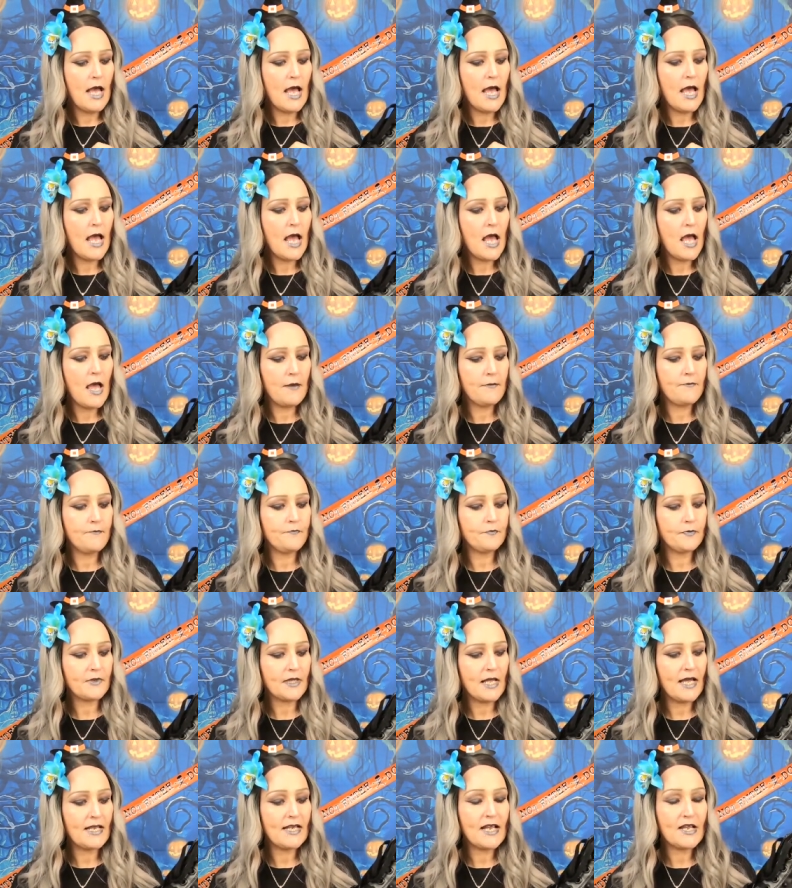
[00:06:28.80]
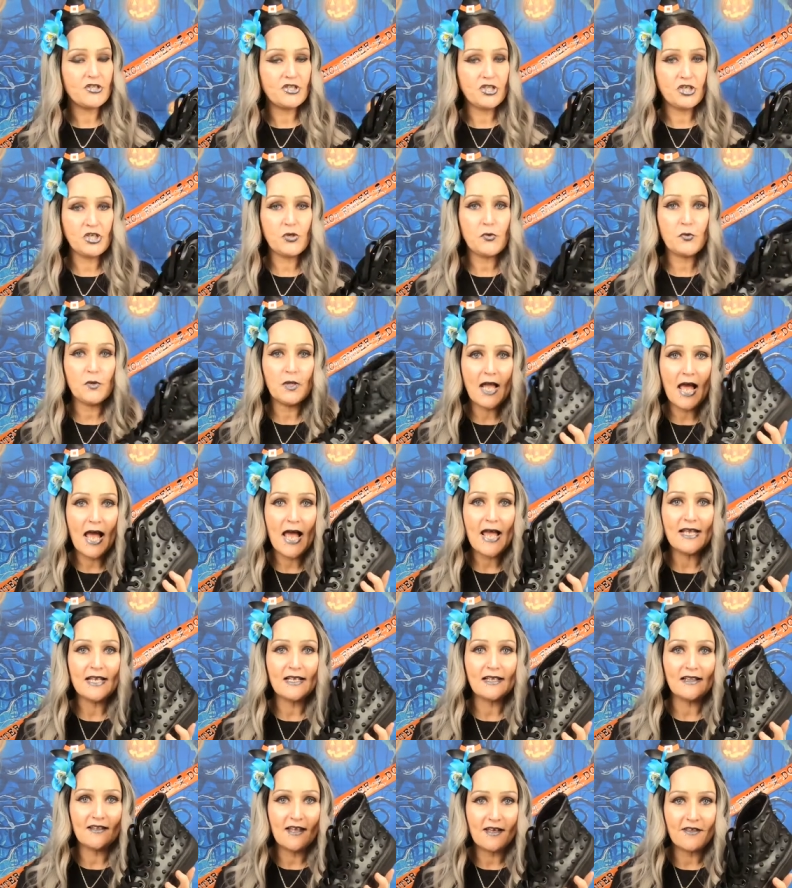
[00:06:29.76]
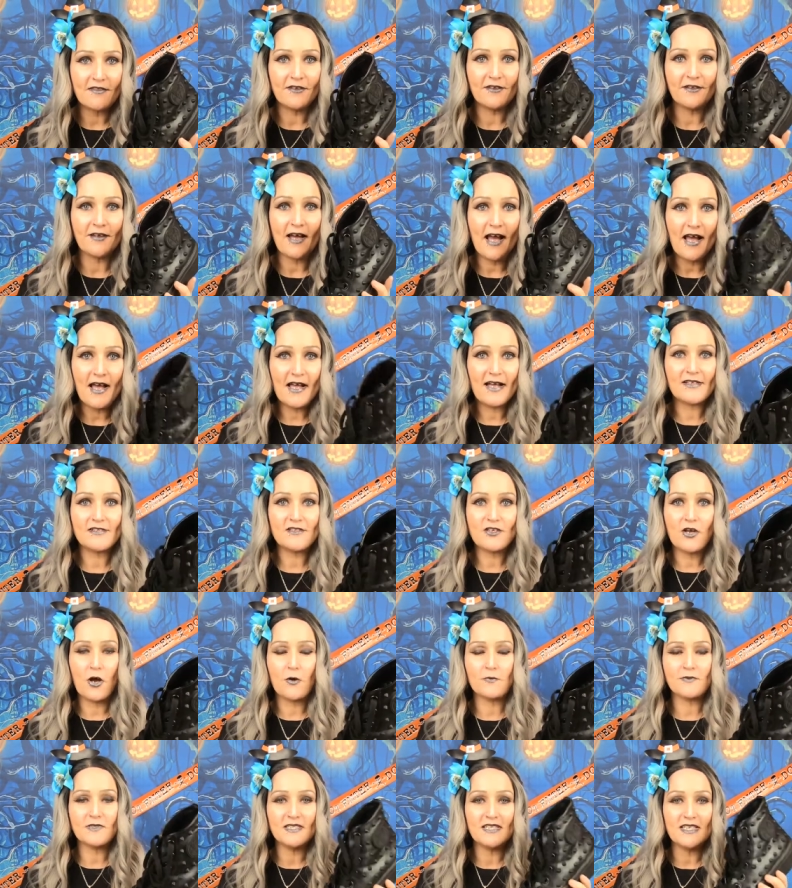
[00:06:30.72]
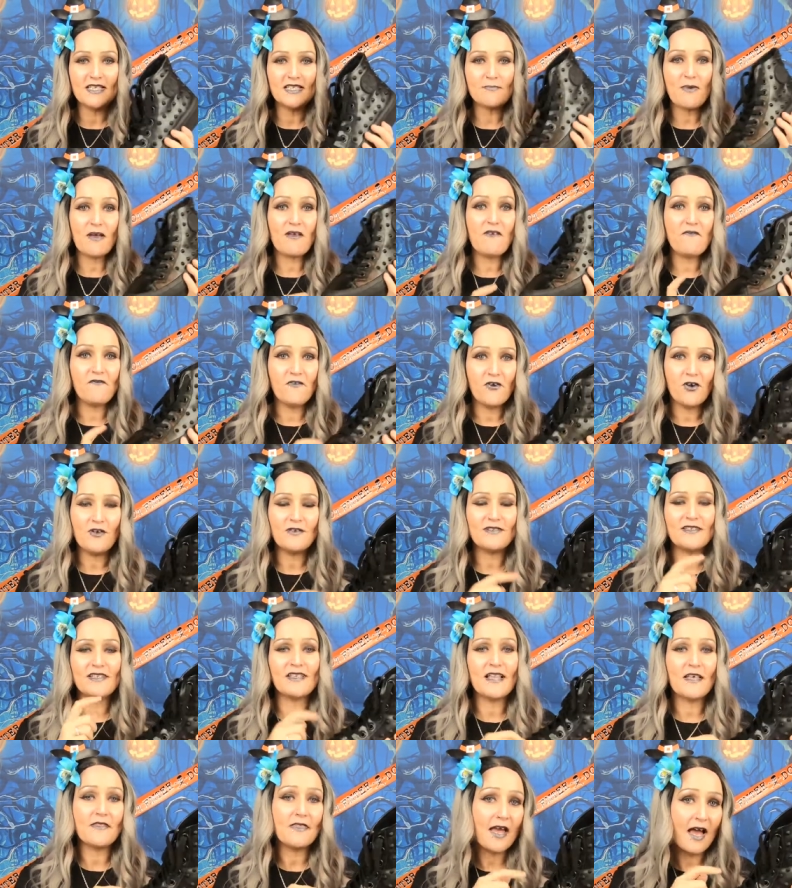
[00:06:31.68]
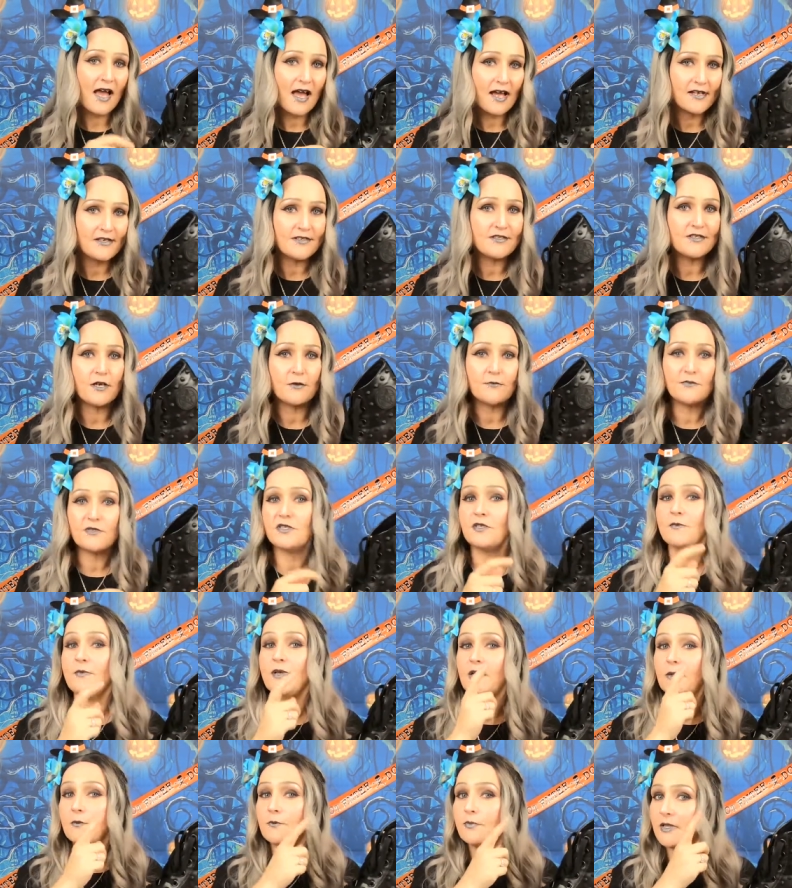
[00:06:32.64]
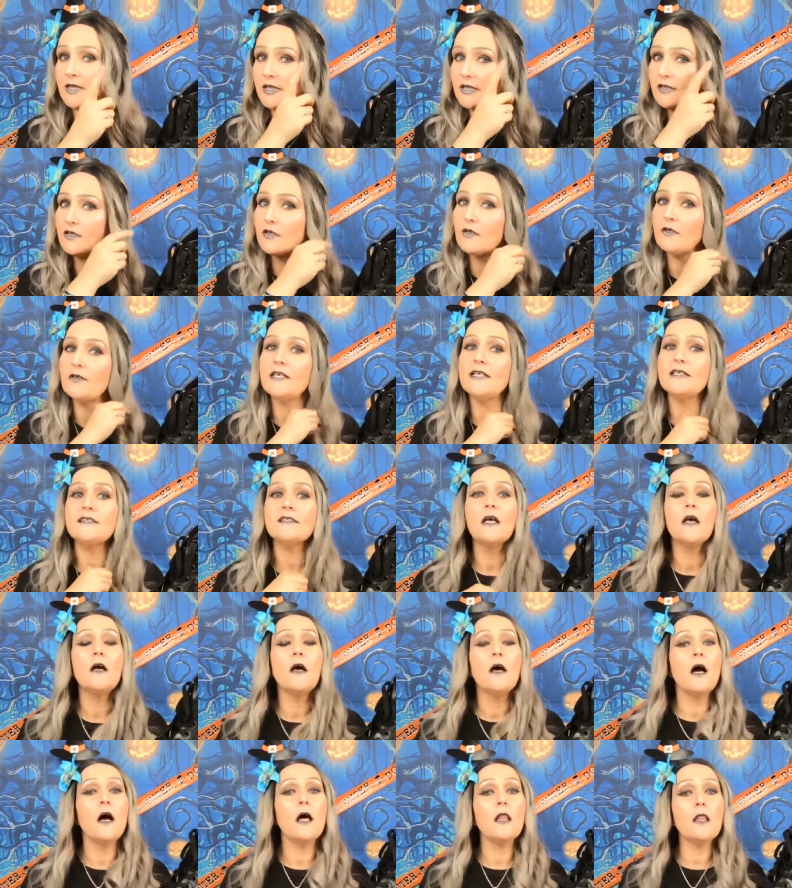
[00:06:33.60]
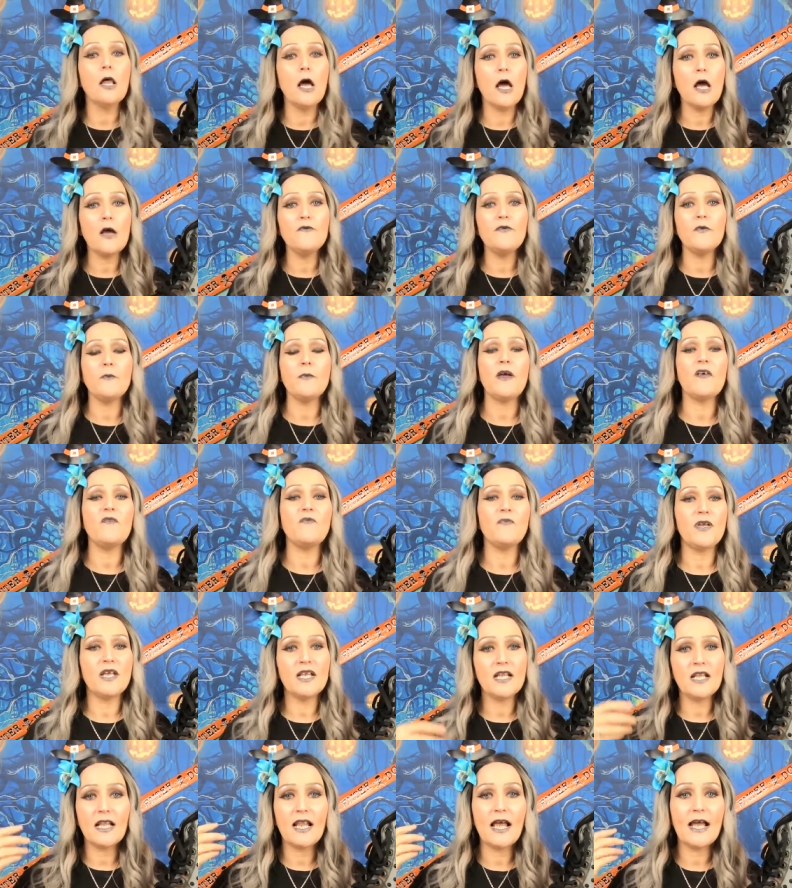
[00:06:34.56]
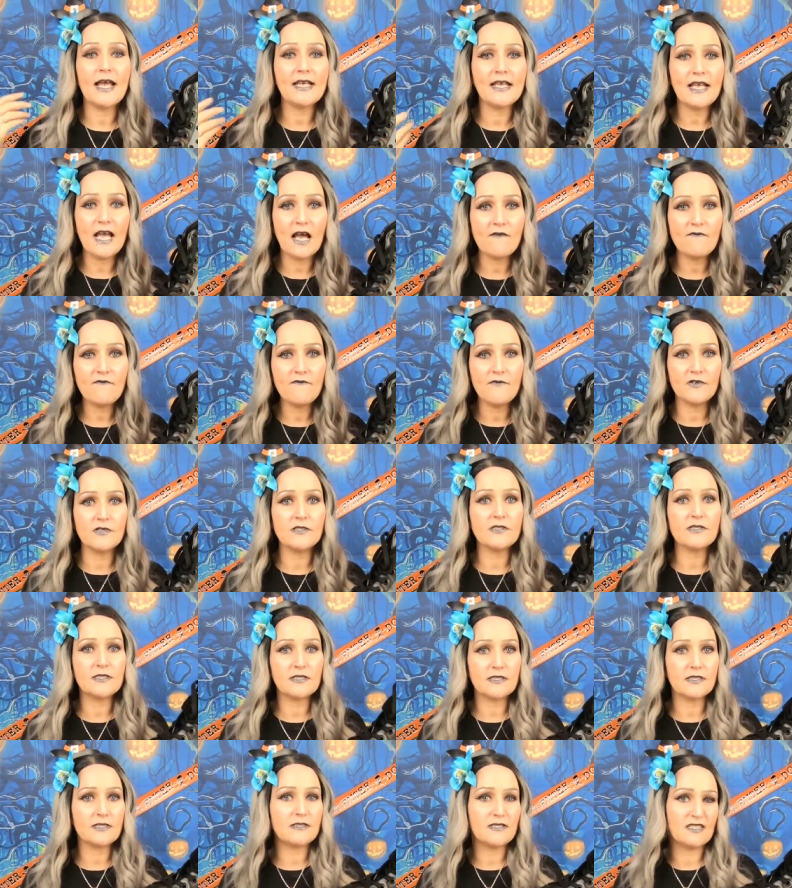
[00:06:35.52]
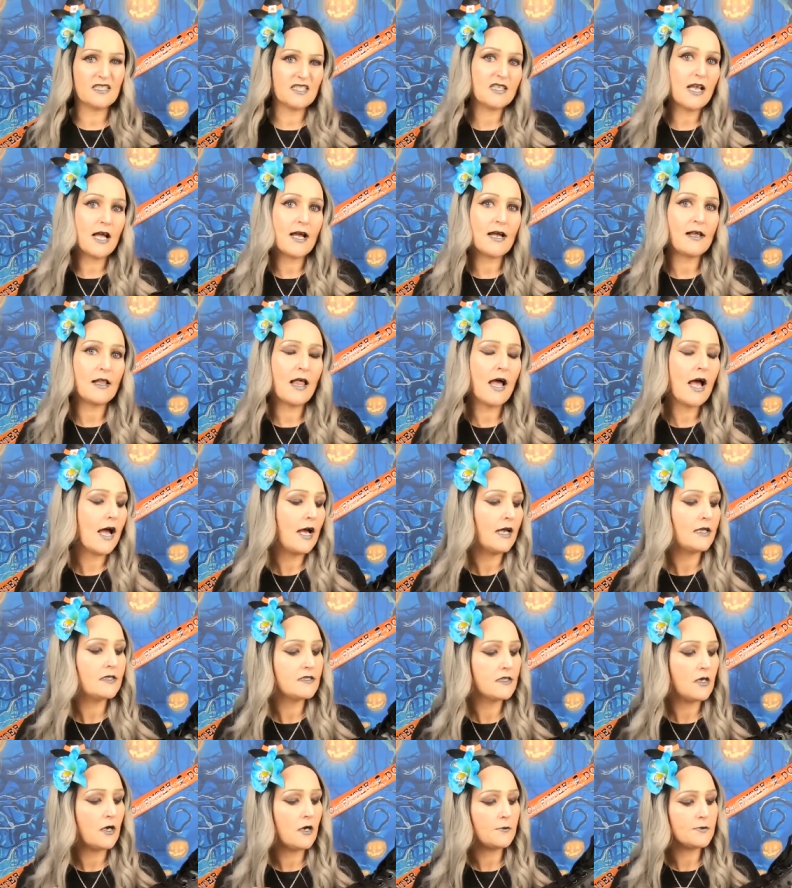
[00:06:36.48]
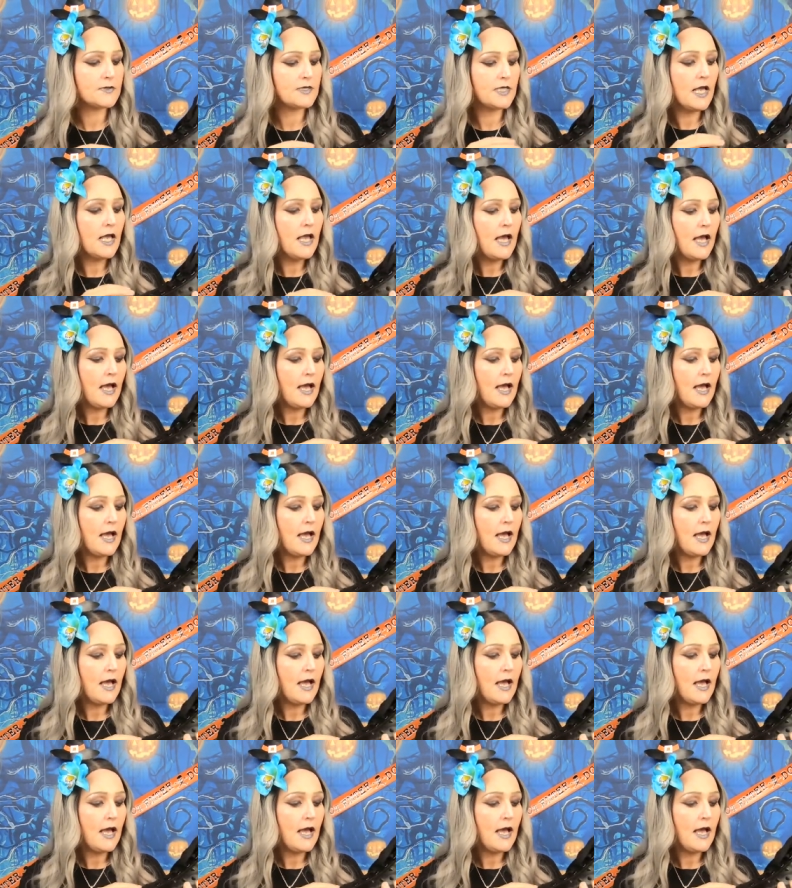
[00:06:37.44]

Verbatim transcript: Um, and I do like leather high tops. And it's my first leather high top, to be completely honest. A lot of them have been like canvas style high tops.